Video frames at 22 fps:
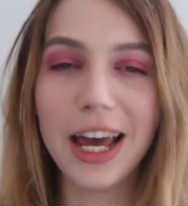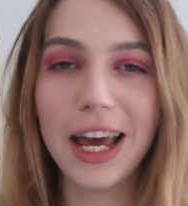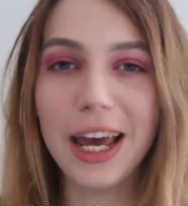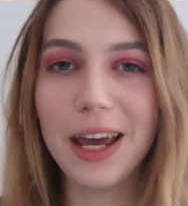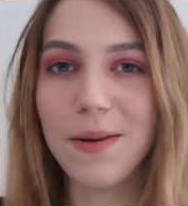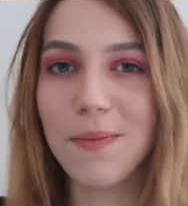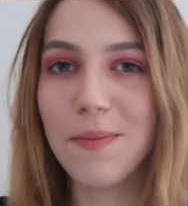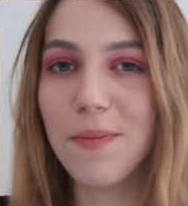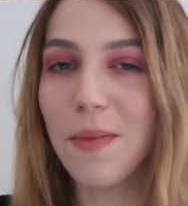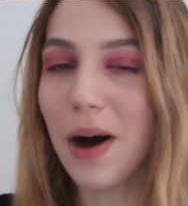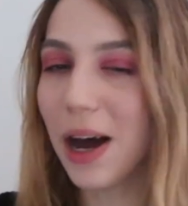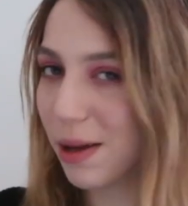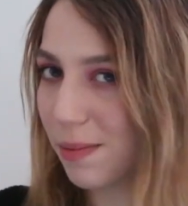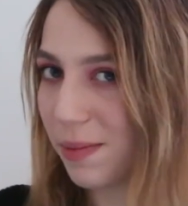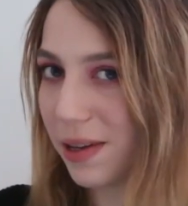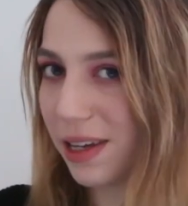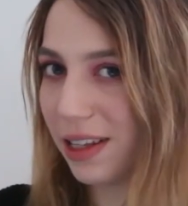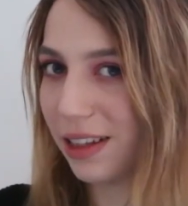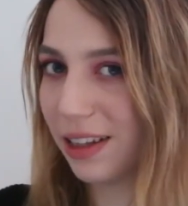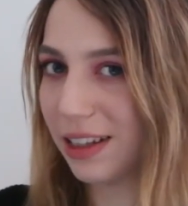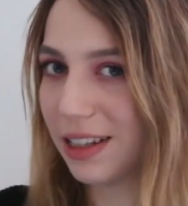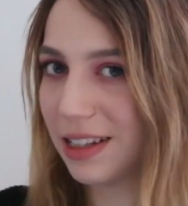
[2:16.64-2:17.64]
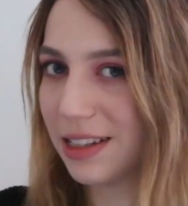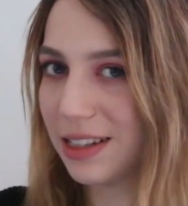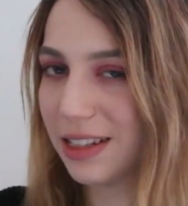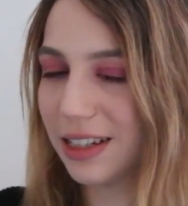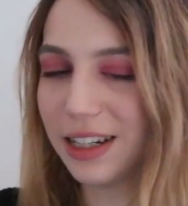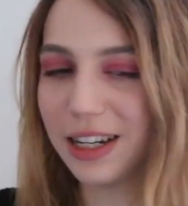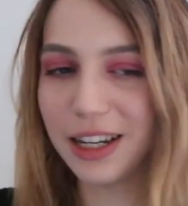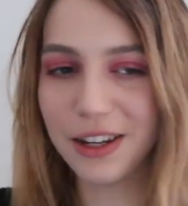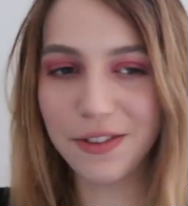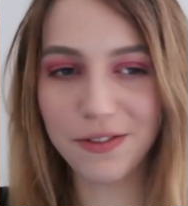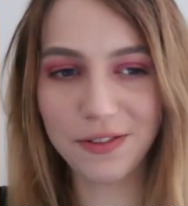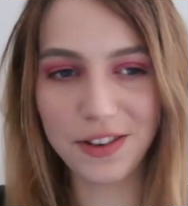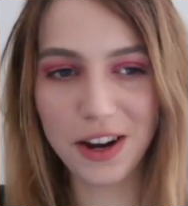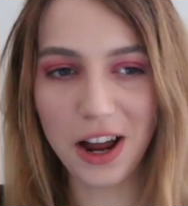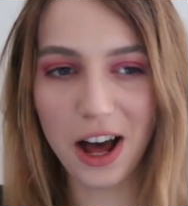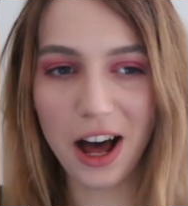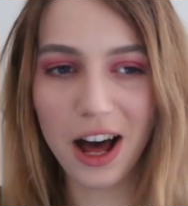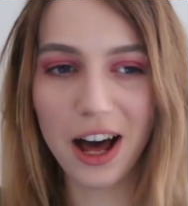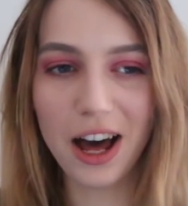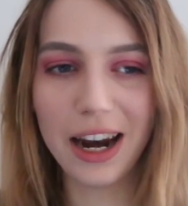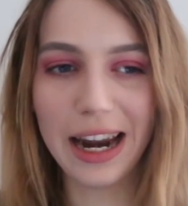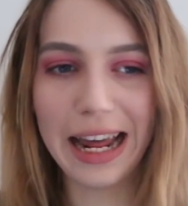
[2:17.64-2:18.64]
It might be in London, if
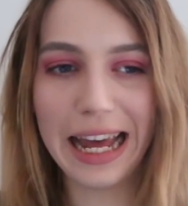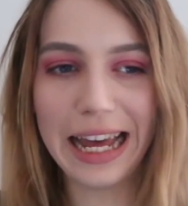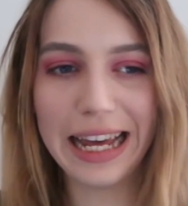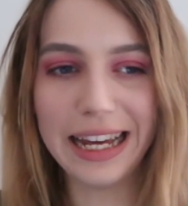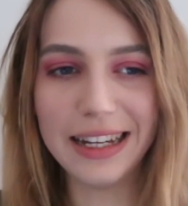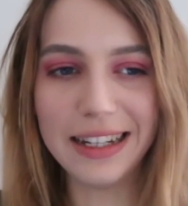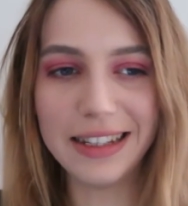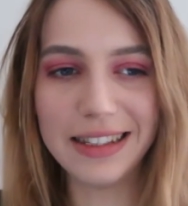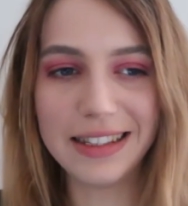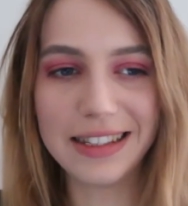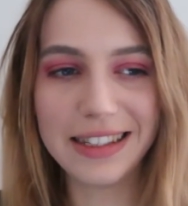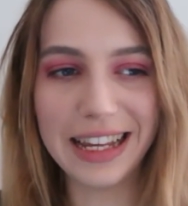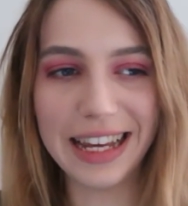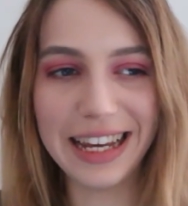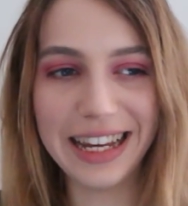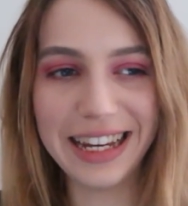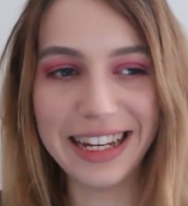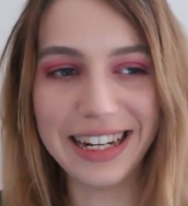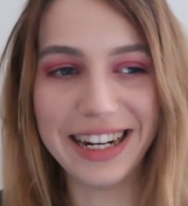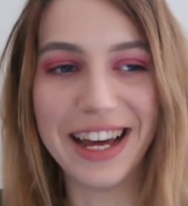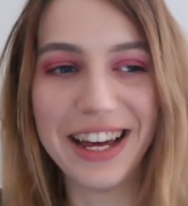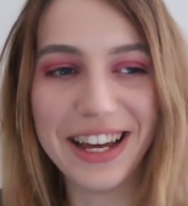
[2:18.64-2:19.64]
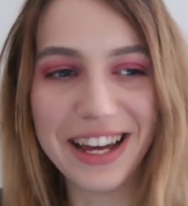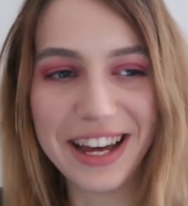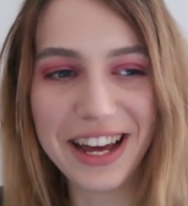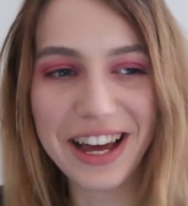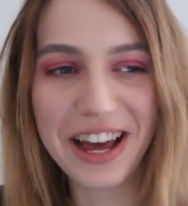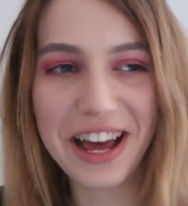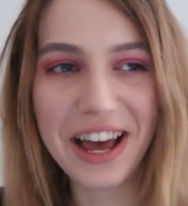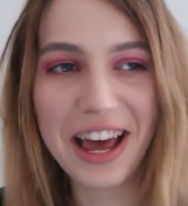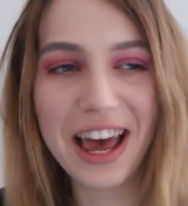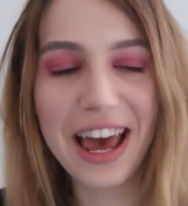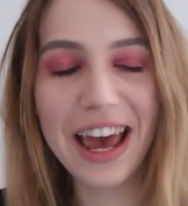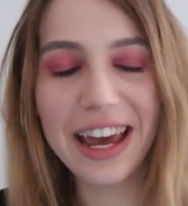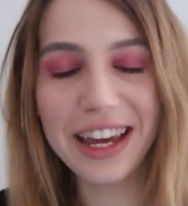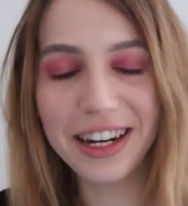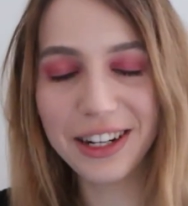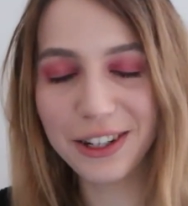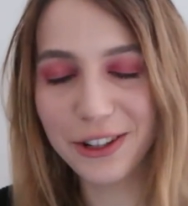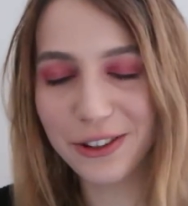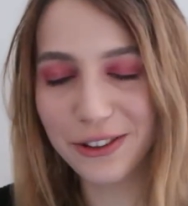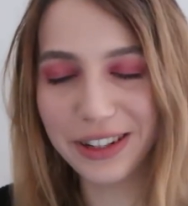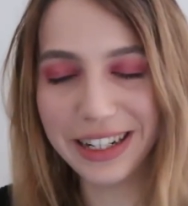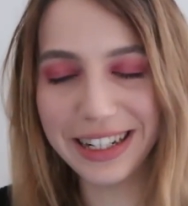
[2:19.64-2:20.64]
not it's
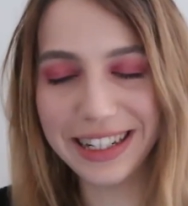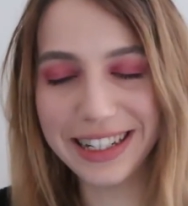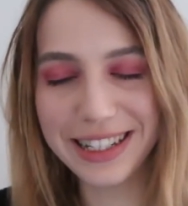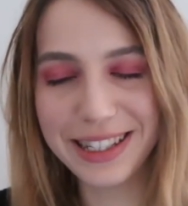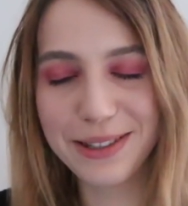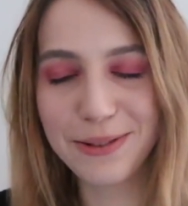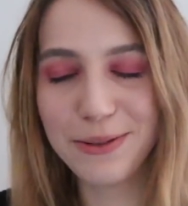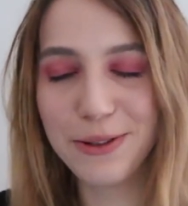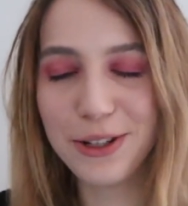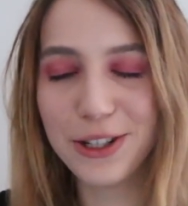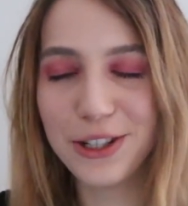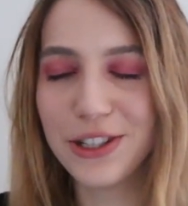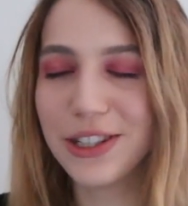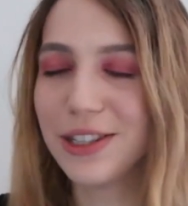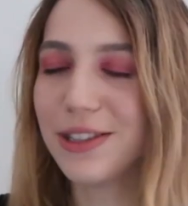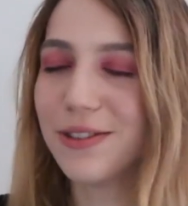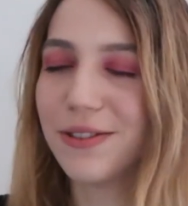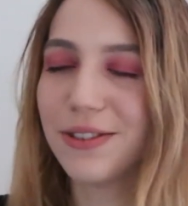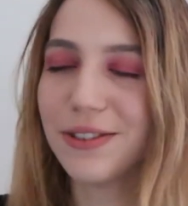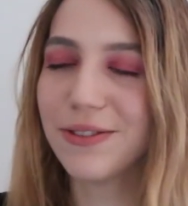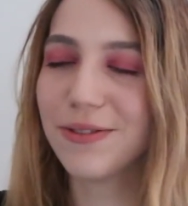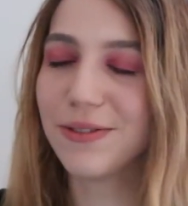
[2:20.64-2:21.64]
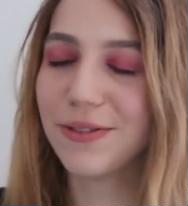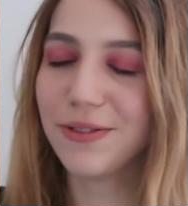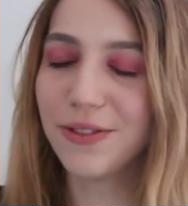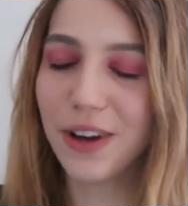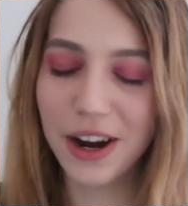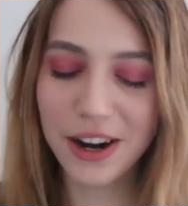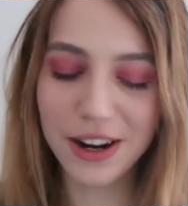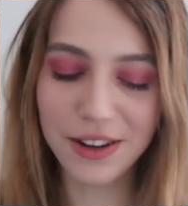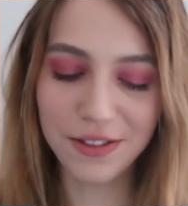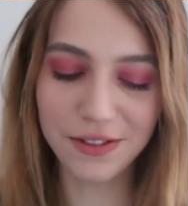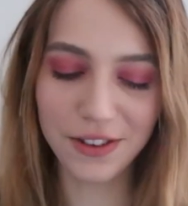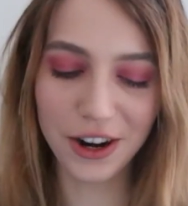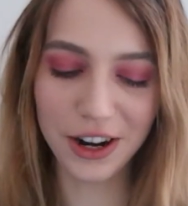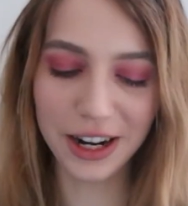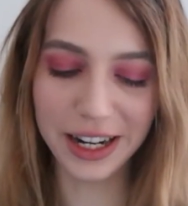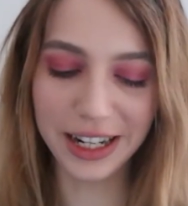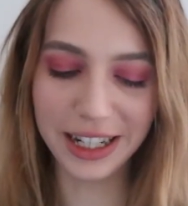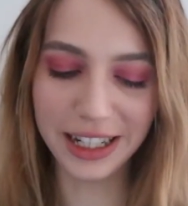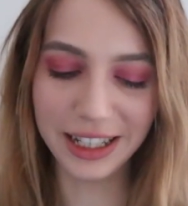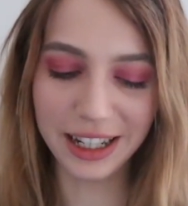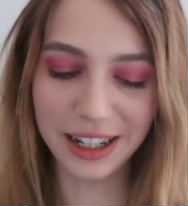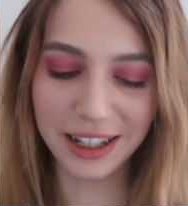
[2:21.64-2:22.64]
in Greece, which is
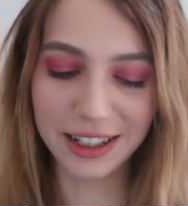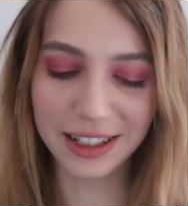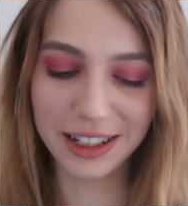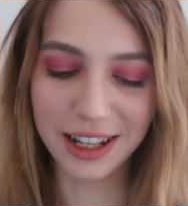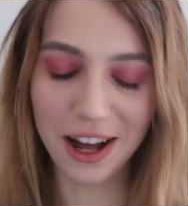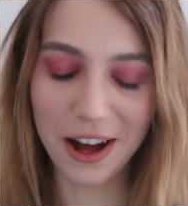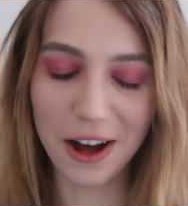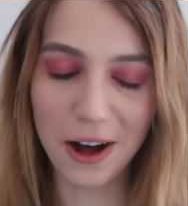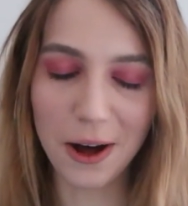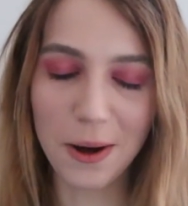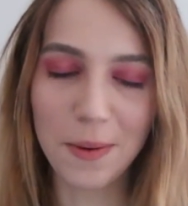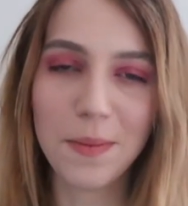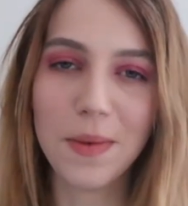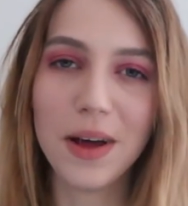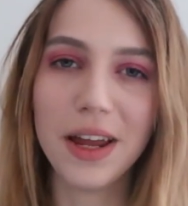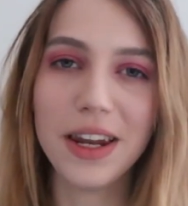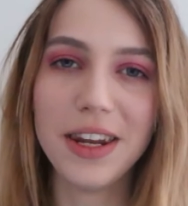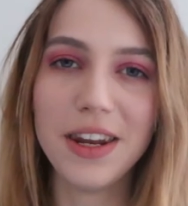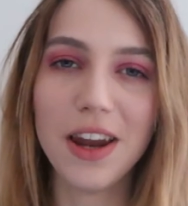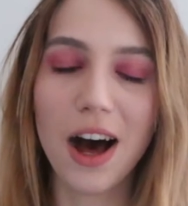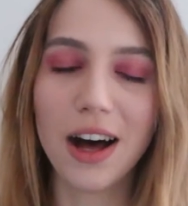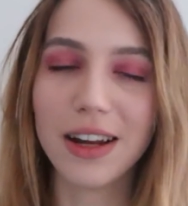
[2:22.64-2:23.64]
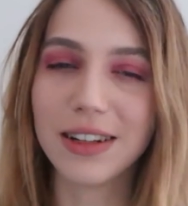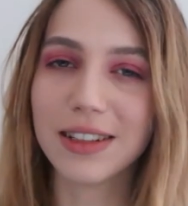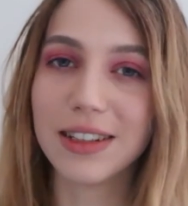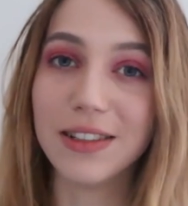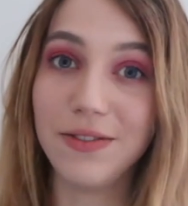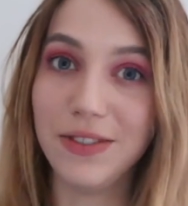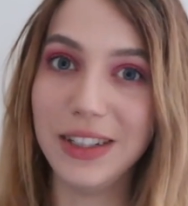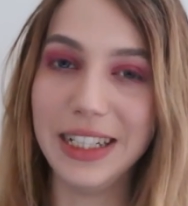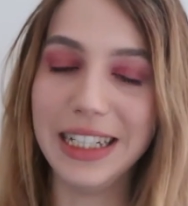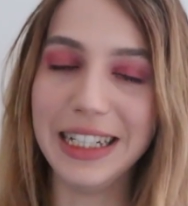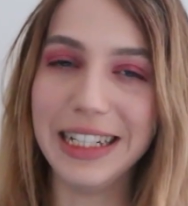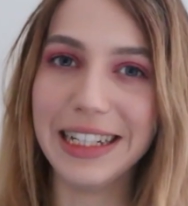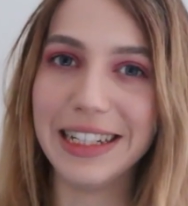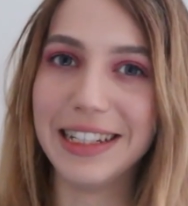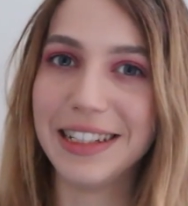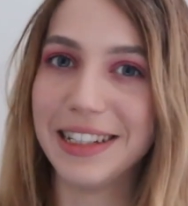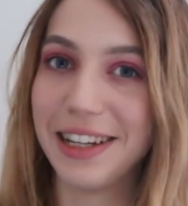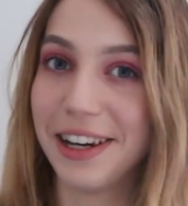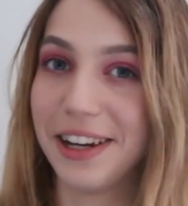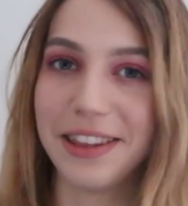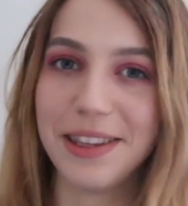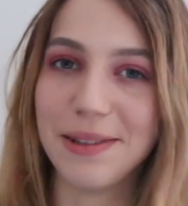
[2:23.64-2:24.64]
very not
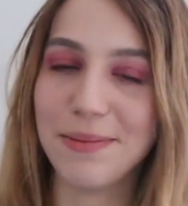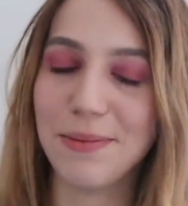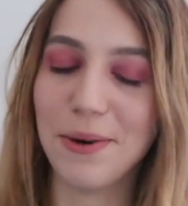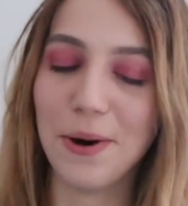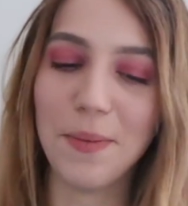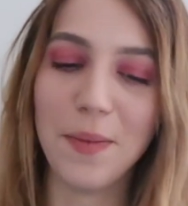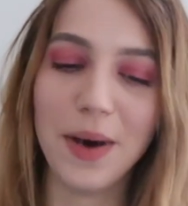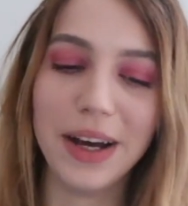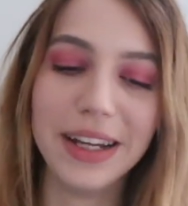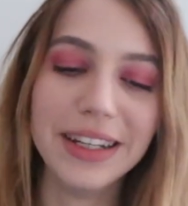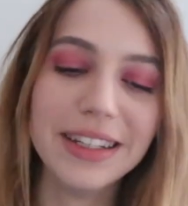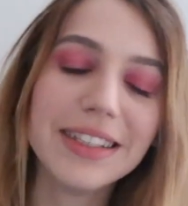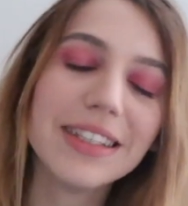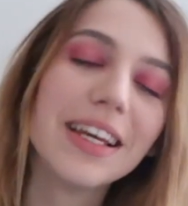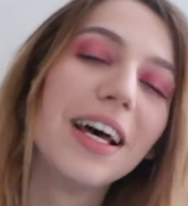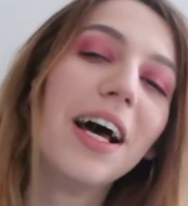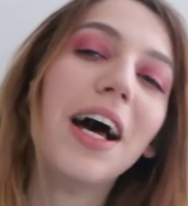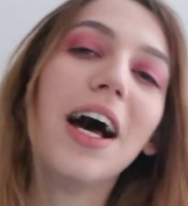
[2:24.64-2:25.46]
convenient at the moment.